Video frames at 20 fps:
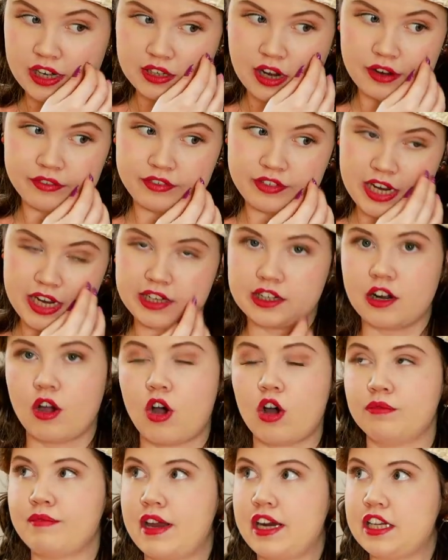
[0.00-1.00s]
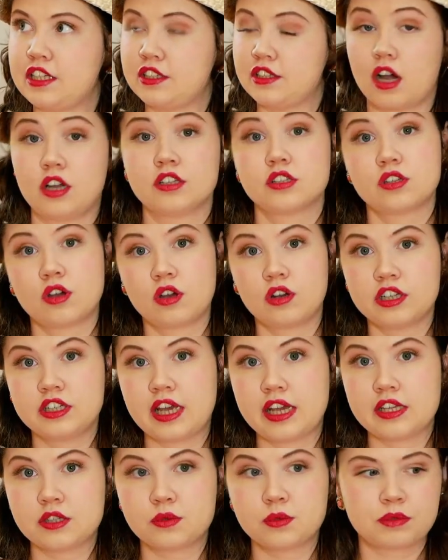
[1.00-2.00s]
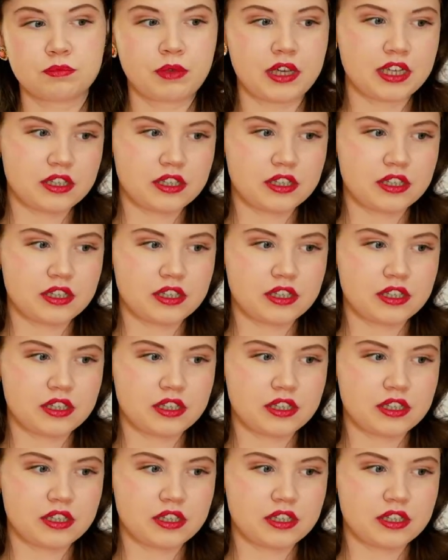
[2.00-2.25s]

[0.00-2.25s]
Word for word: I've taken it on many dance holidays with me.